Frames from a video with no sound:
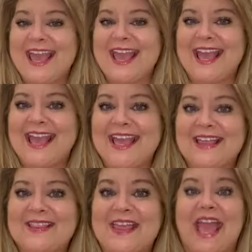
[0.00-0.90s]

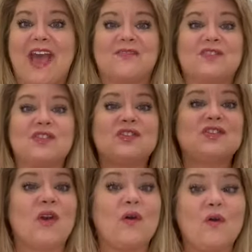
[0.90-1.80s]
and they have
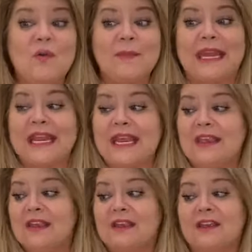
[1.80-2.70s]
so
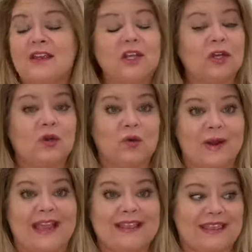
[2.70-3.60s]
many
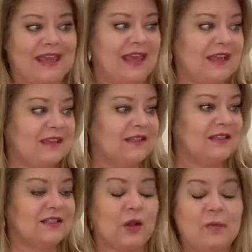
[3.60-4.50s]
great things,
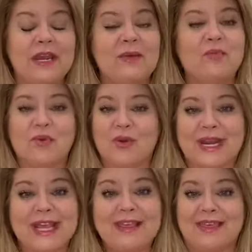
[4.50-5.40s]
so many
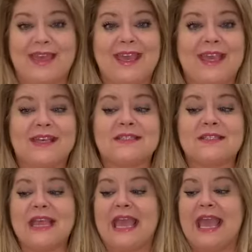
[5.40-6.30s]
pretty things,
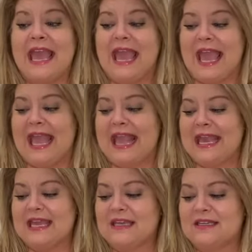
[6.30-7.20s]

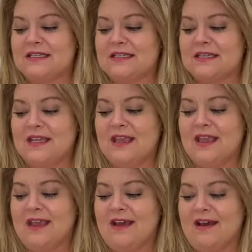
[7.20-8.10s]
and
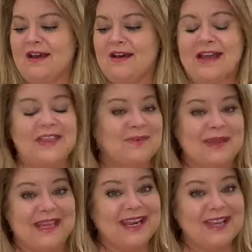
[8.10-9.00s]
uh, at the
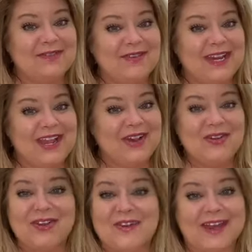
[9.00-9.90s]
beginning of the video
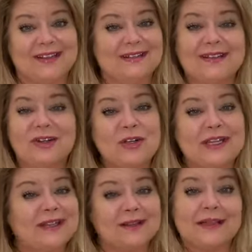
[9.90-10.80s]
you got a little
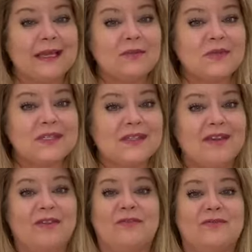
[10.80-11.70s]
glimpse
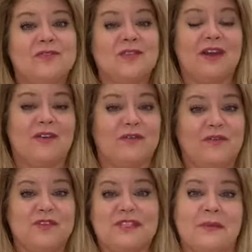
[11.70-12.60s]
of, of
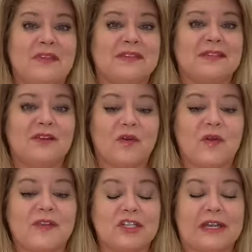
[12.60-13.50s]
some of the stuff on
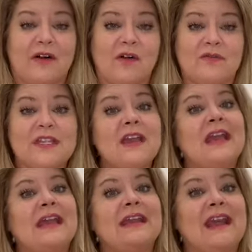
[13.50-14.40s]
the shelves.
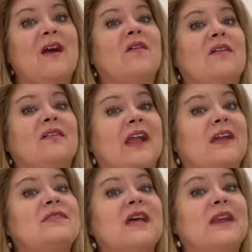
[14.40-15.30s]
Now, like I've
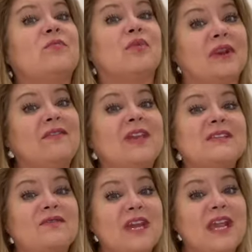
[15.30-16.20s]
said in previous
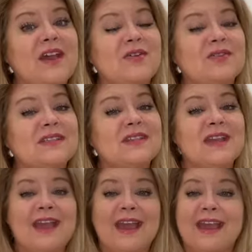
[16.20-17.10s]
videos,
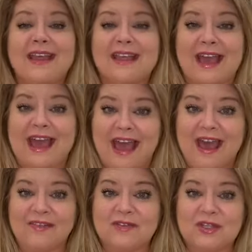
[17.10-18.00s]
I
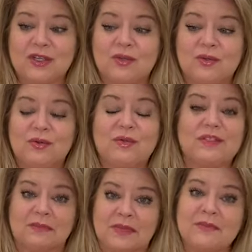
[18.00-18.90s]
have to
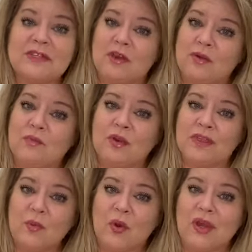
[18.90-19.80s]
sometimes go to more
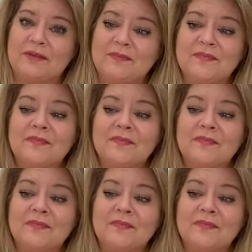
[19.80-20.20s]
than one.